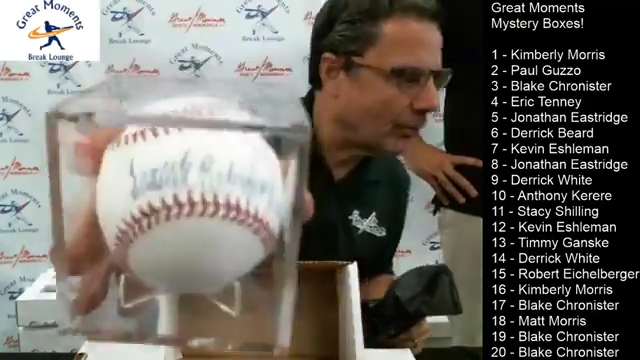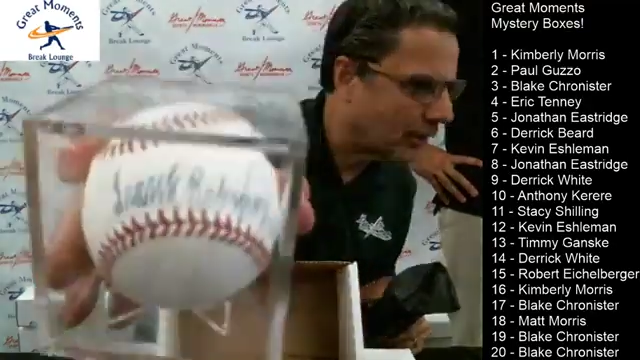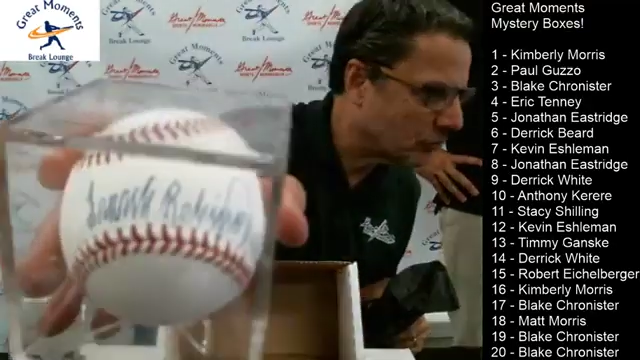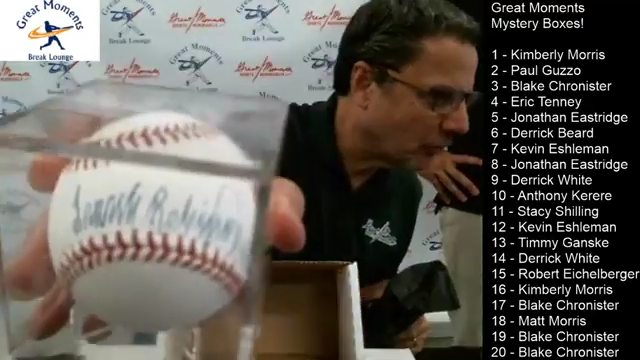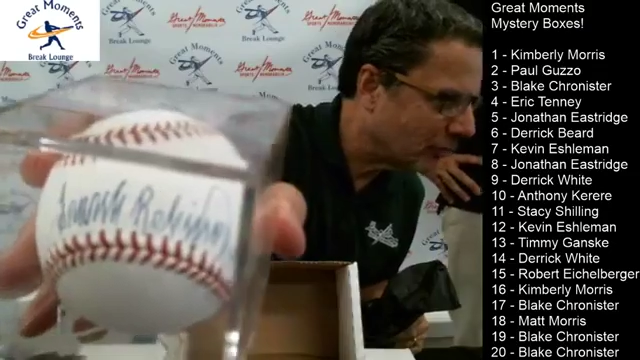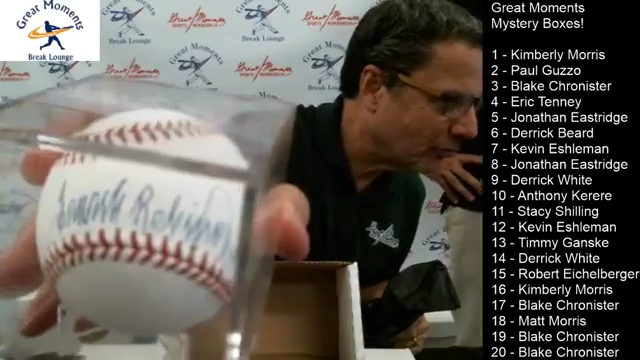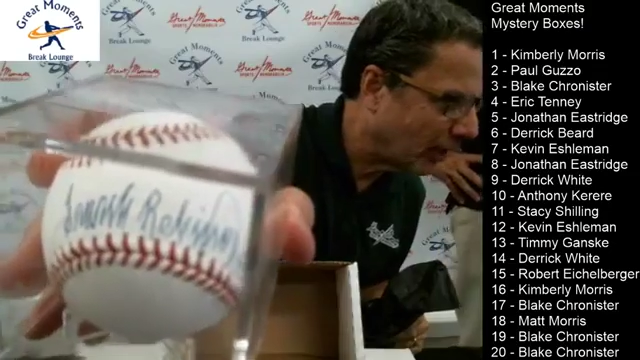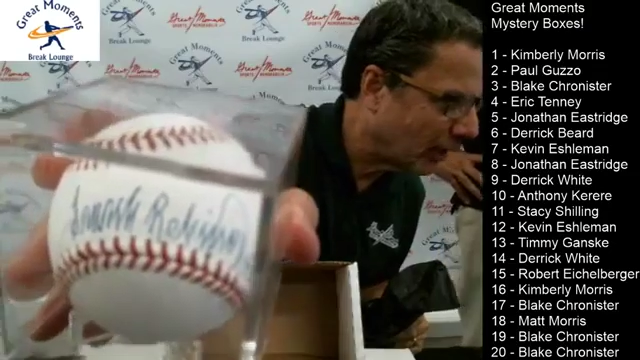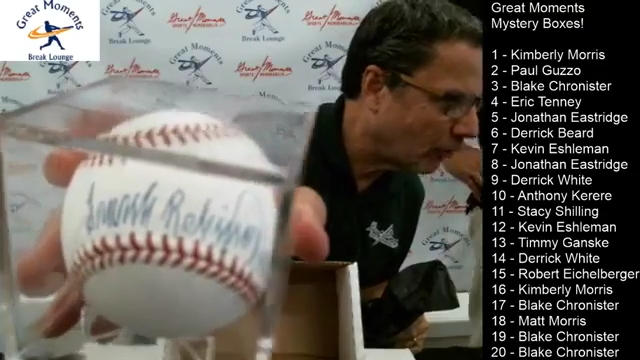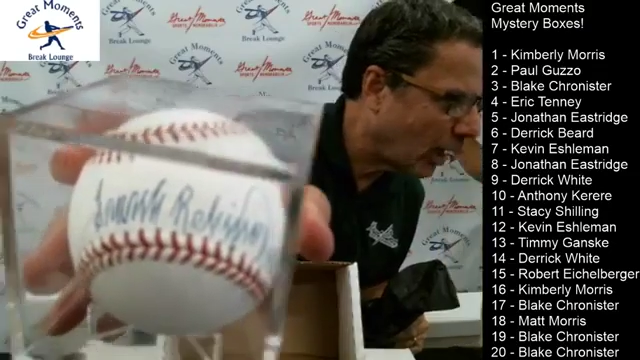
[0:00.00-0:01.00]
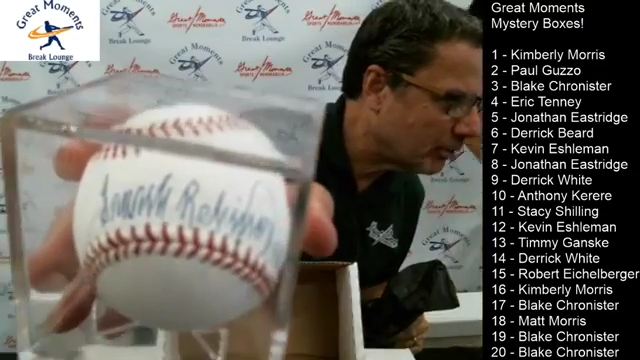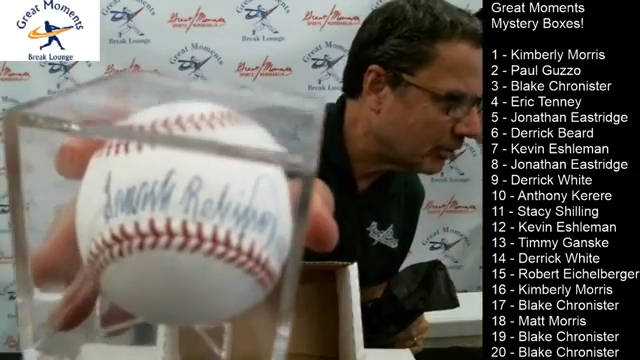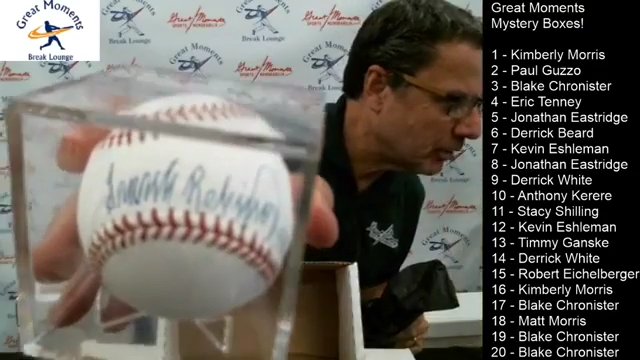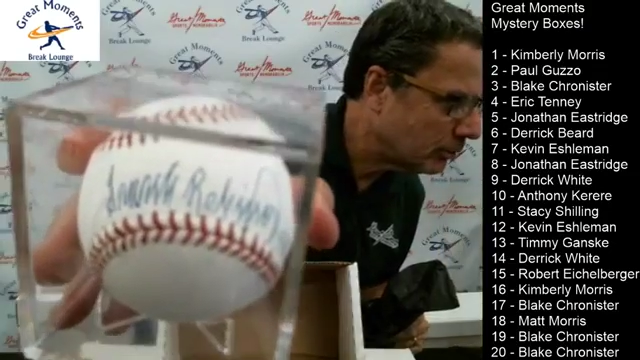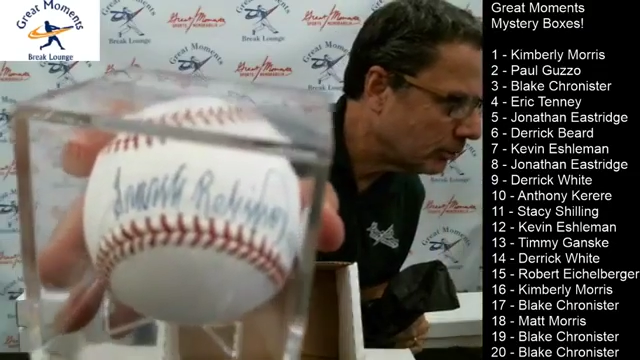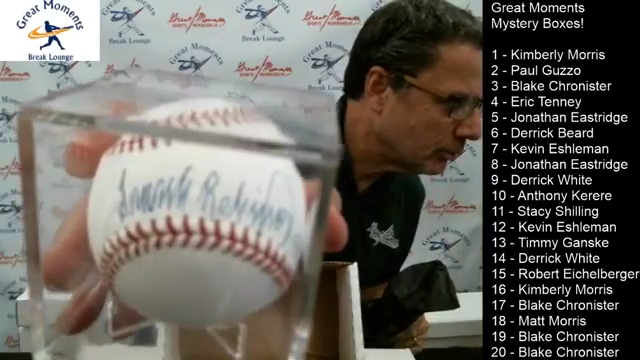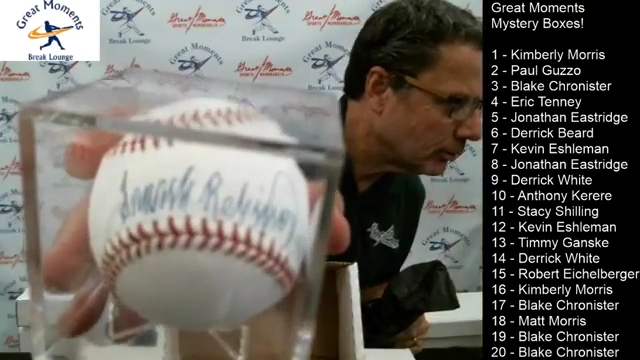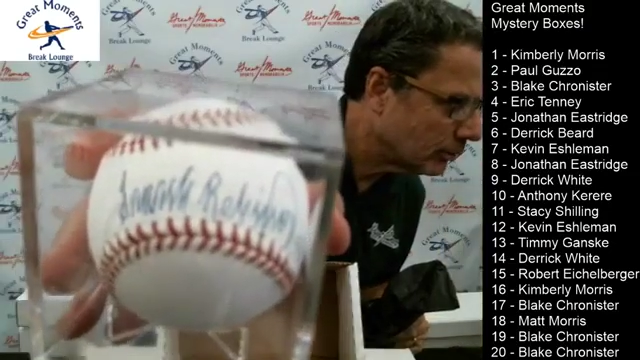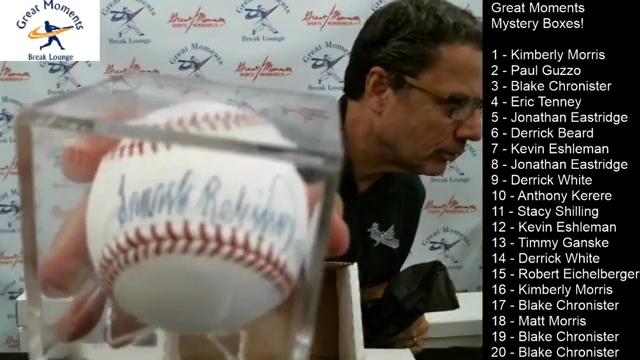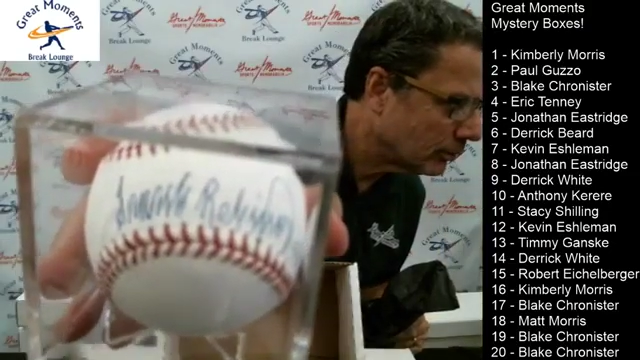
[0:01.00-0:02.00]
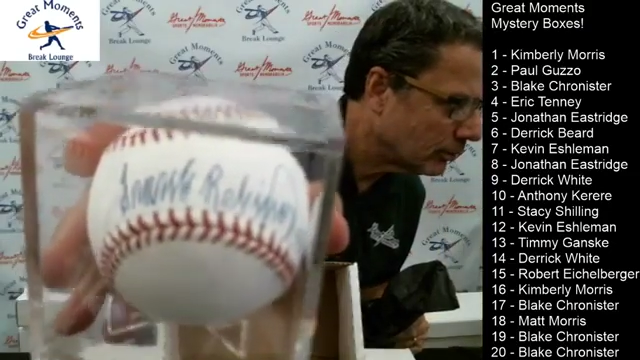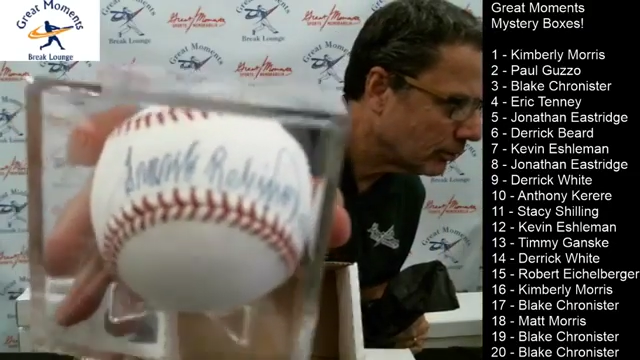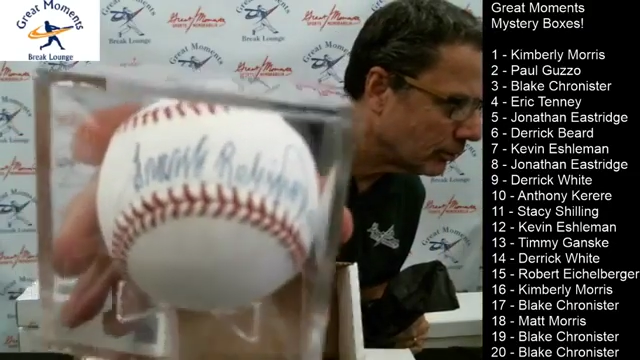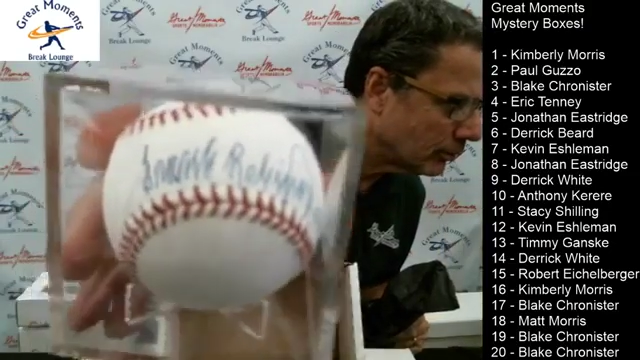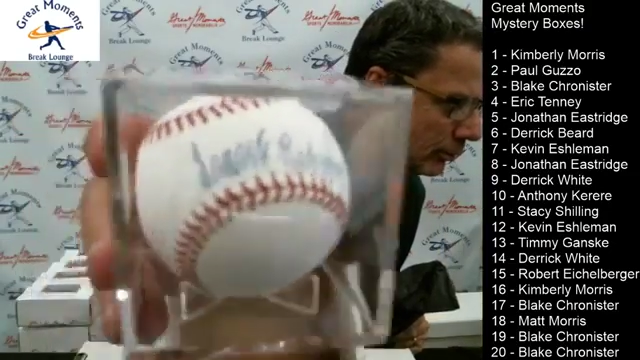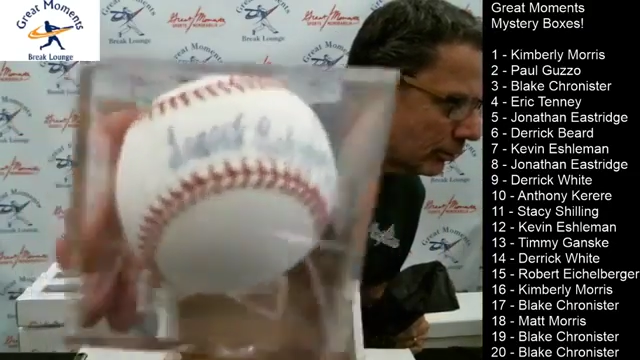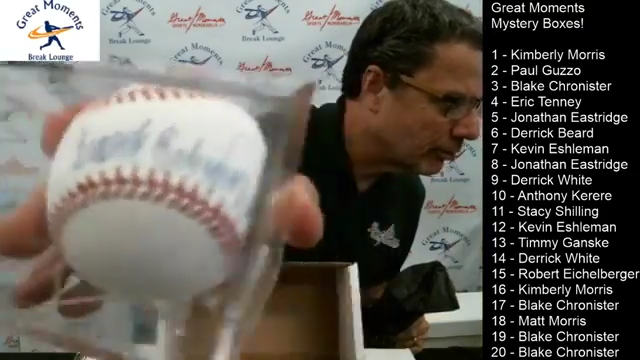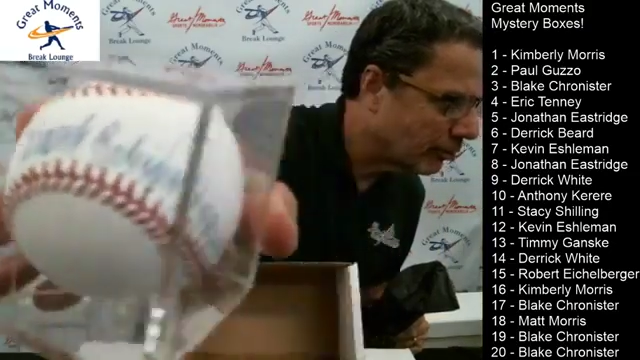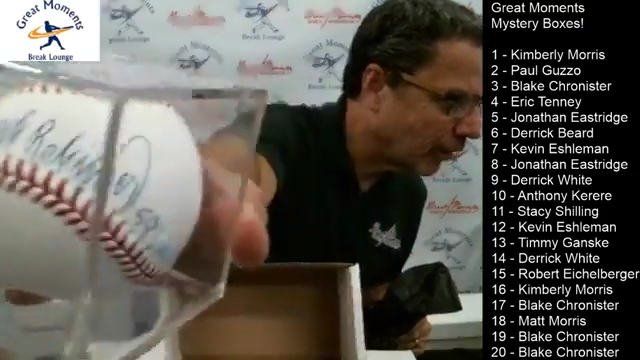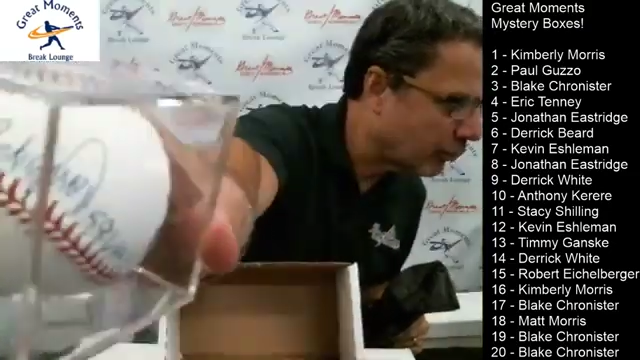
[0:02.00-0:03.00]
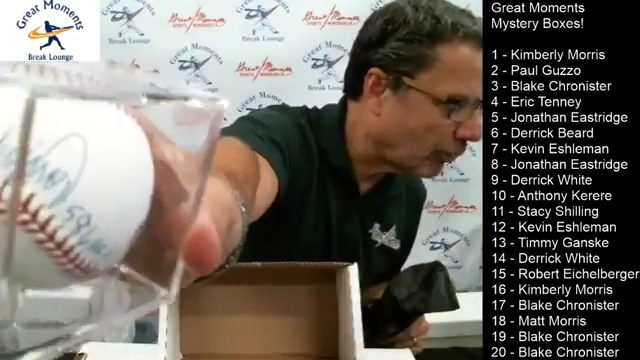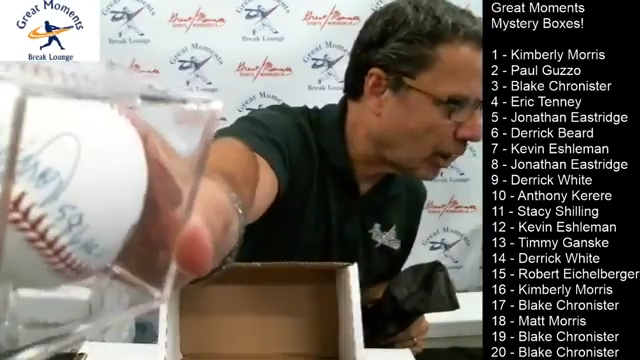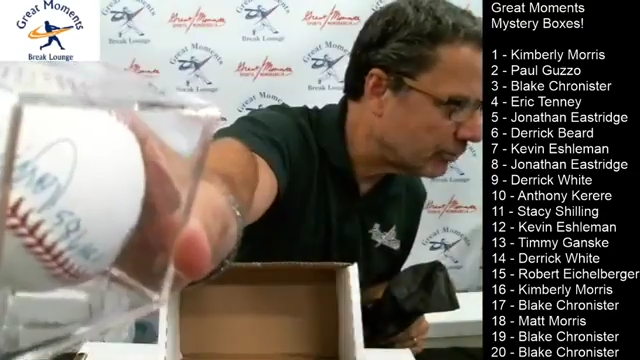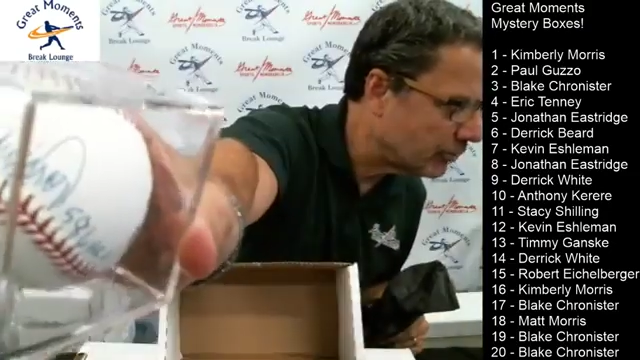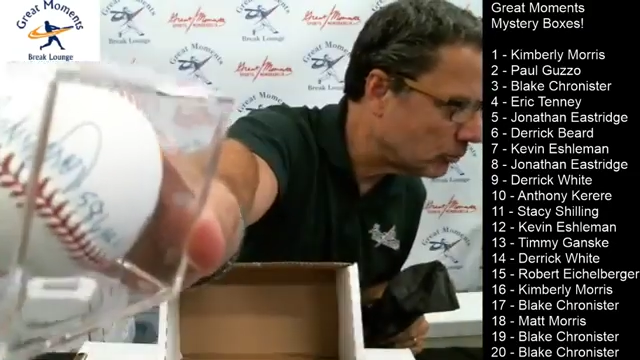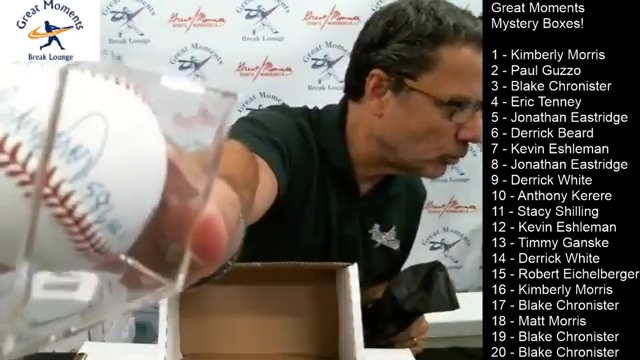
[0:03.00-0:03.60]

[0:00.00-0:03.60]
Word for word: that's right, Frank Robinson. Frank Robinson